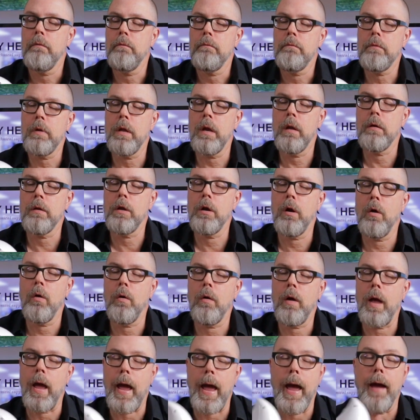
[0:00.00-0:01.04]
you
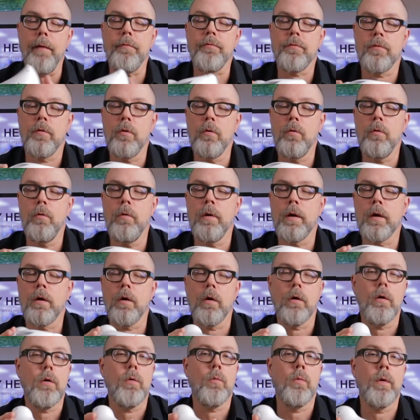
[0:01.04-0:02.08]
don't have to
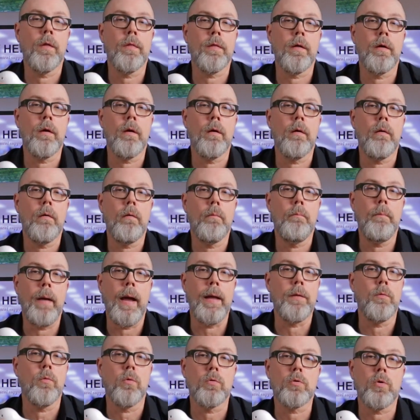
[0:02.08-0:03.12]
incur with a
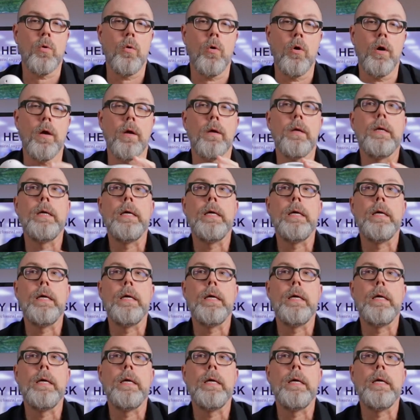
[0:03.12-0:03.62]
manual toy.